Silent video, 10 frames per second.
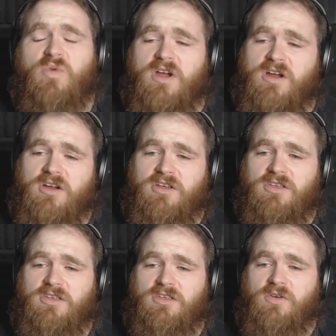where
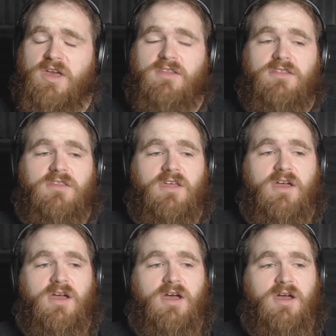you get
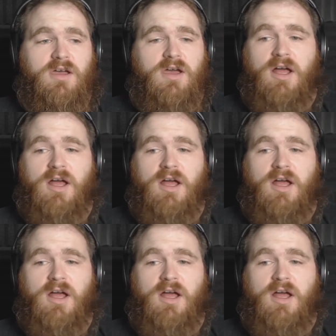uh,